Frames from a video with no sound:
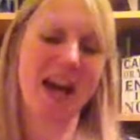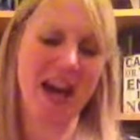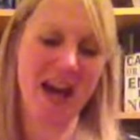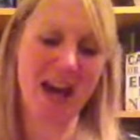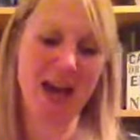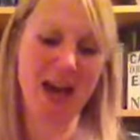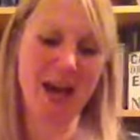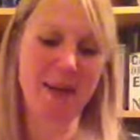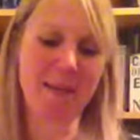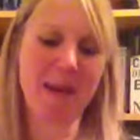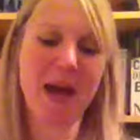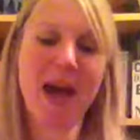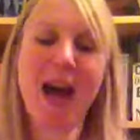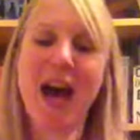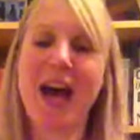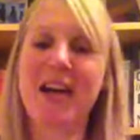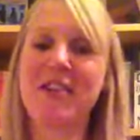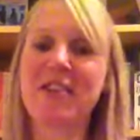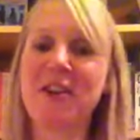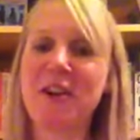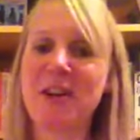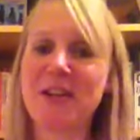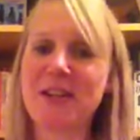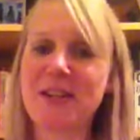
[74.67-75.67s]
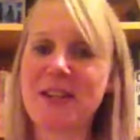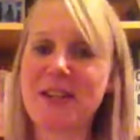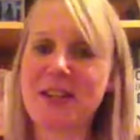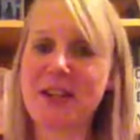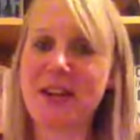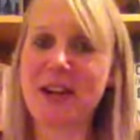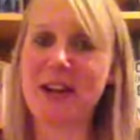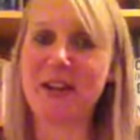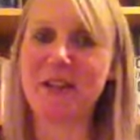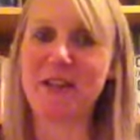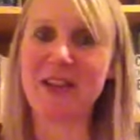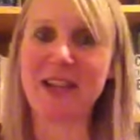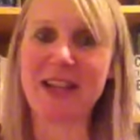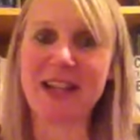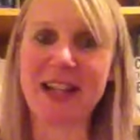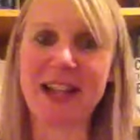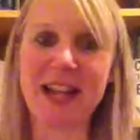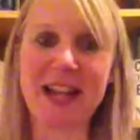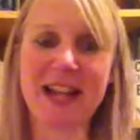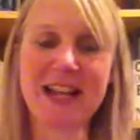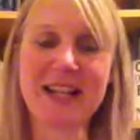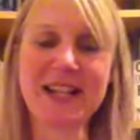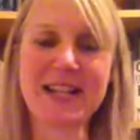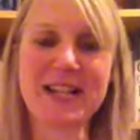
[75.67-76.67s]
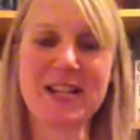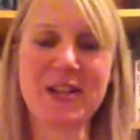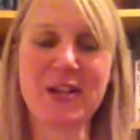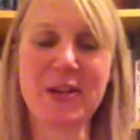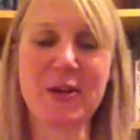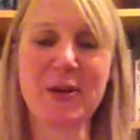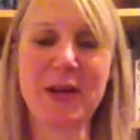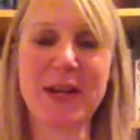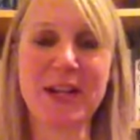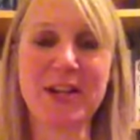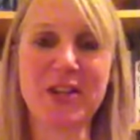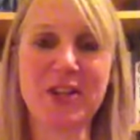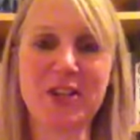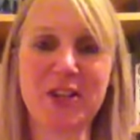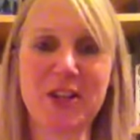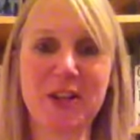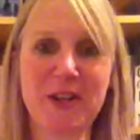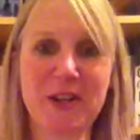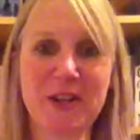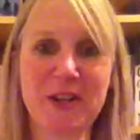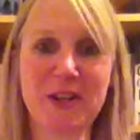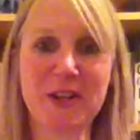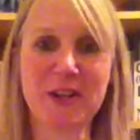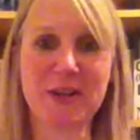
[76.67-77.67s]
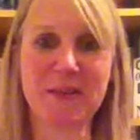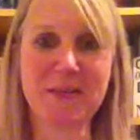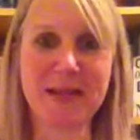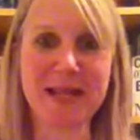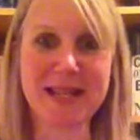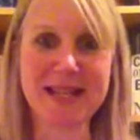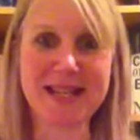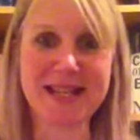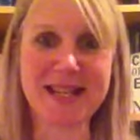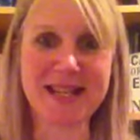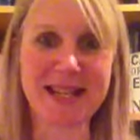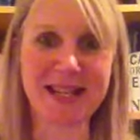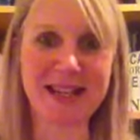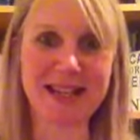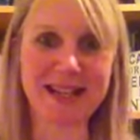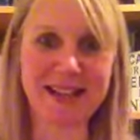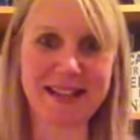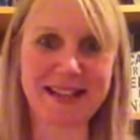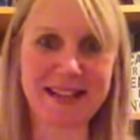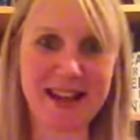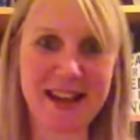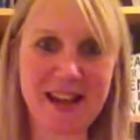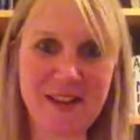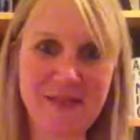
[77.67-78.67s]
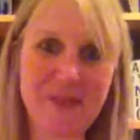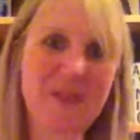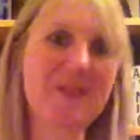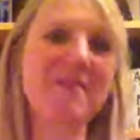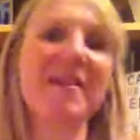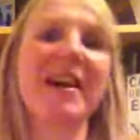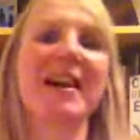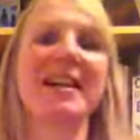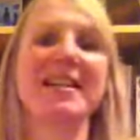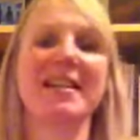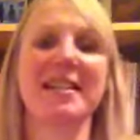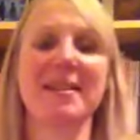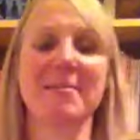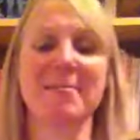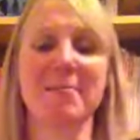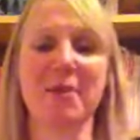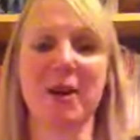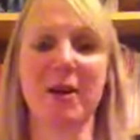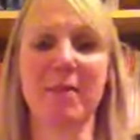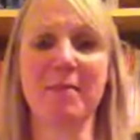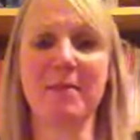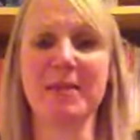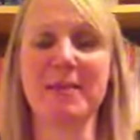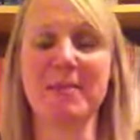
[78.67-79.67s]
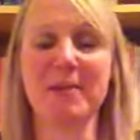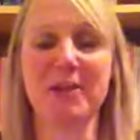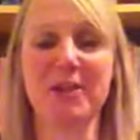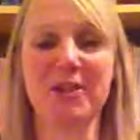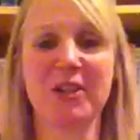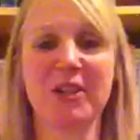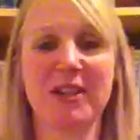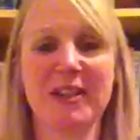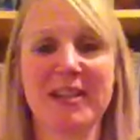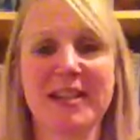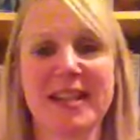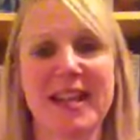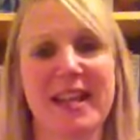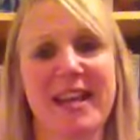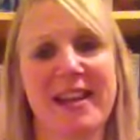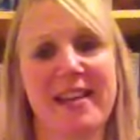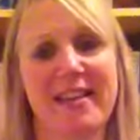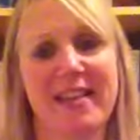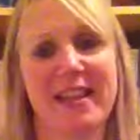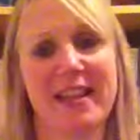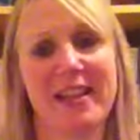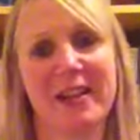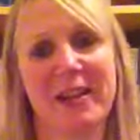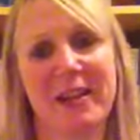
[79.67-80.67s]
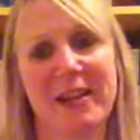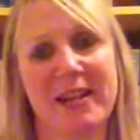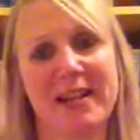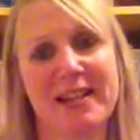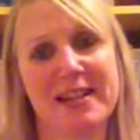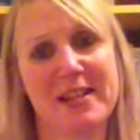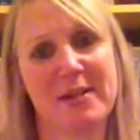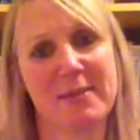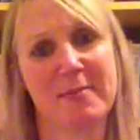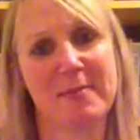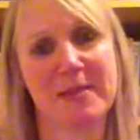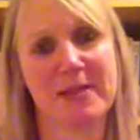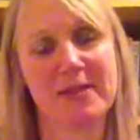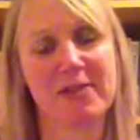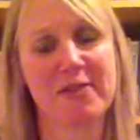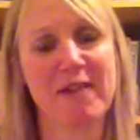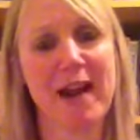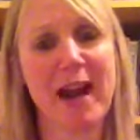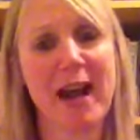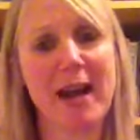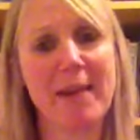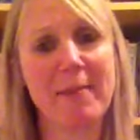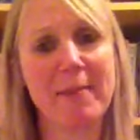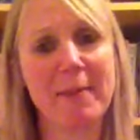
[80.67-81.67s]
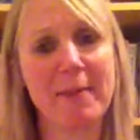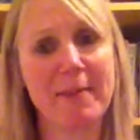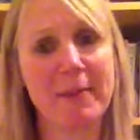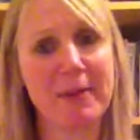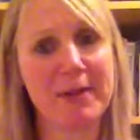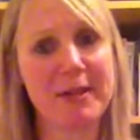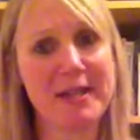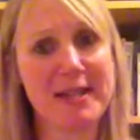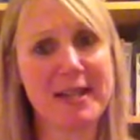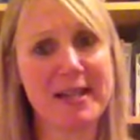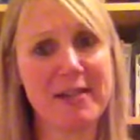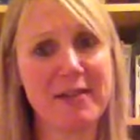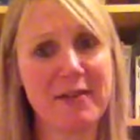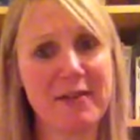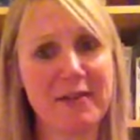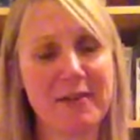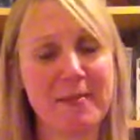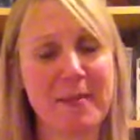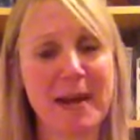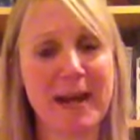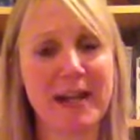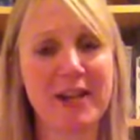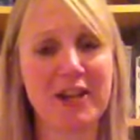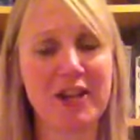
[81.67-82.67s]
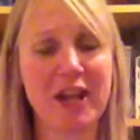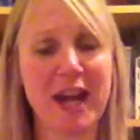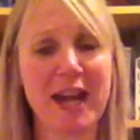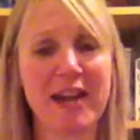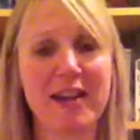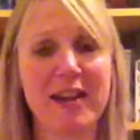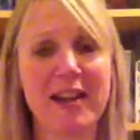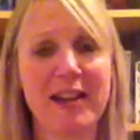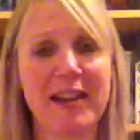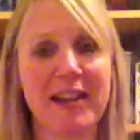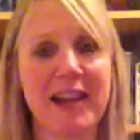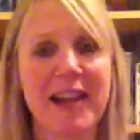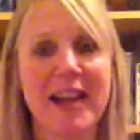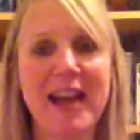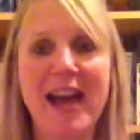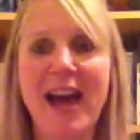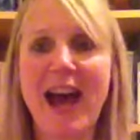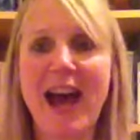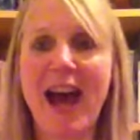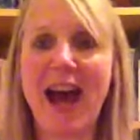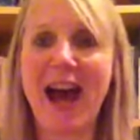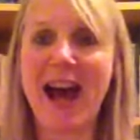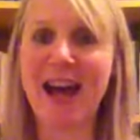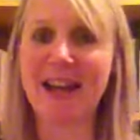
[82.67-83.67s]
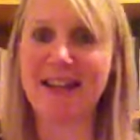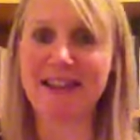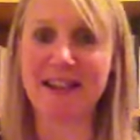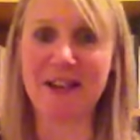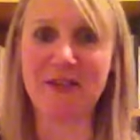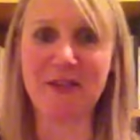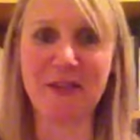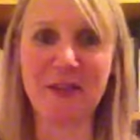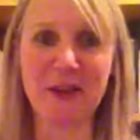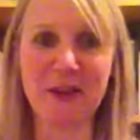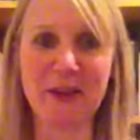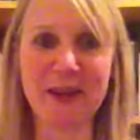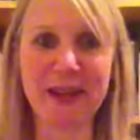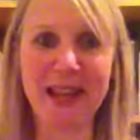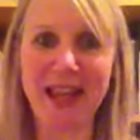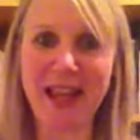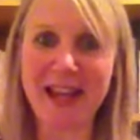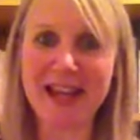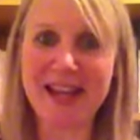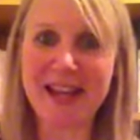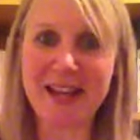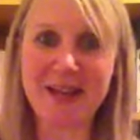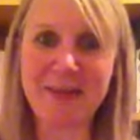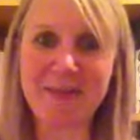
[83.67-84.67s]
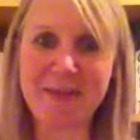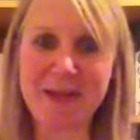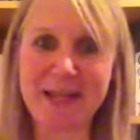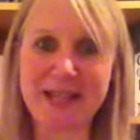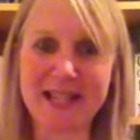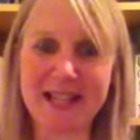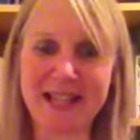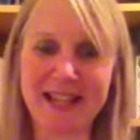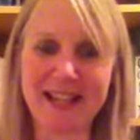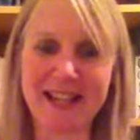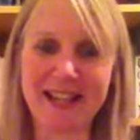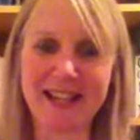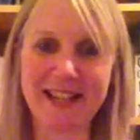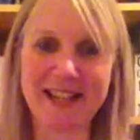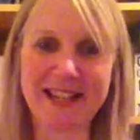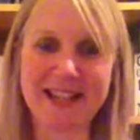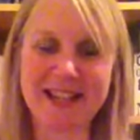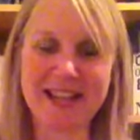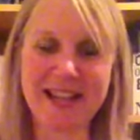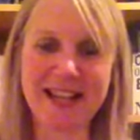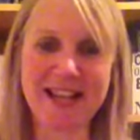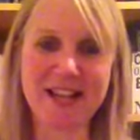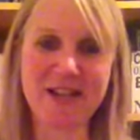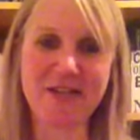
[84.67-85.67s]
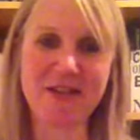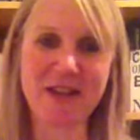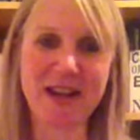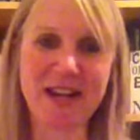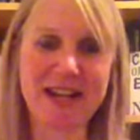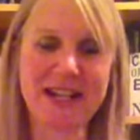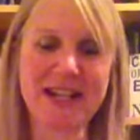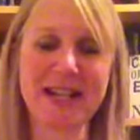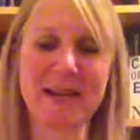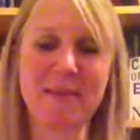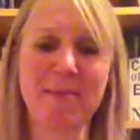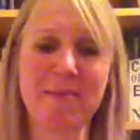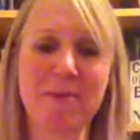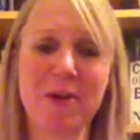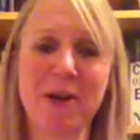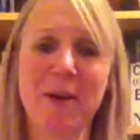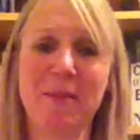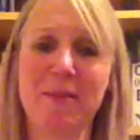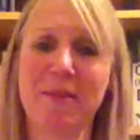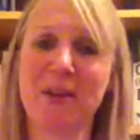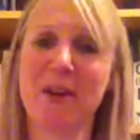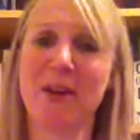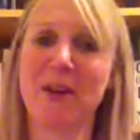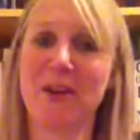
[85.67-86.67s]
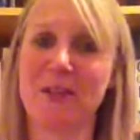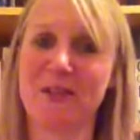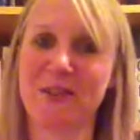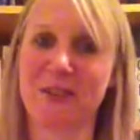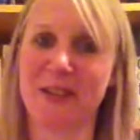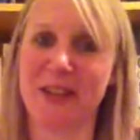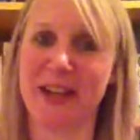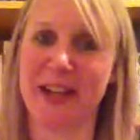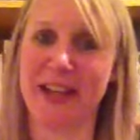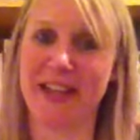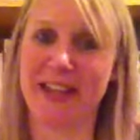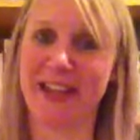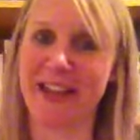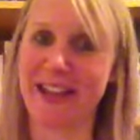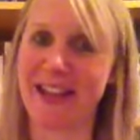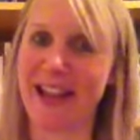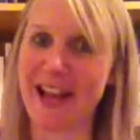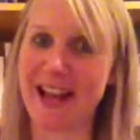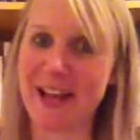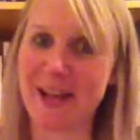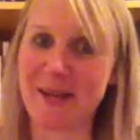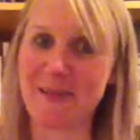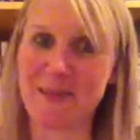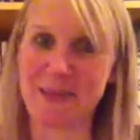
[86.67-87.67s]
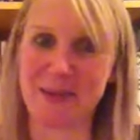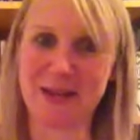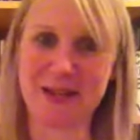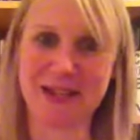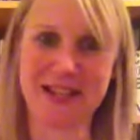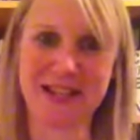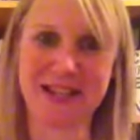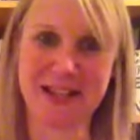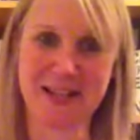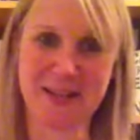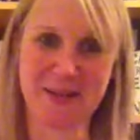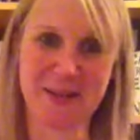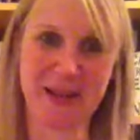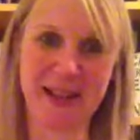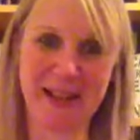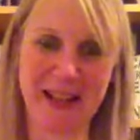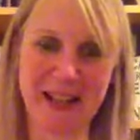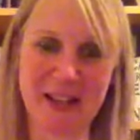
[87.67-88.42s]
And also, if you'd like to ensure you don't miss a single day of the writing prompts, be sure to hit the subscribe button for my channel, and if you like a particular day's writing prompt, also hit the like button as well.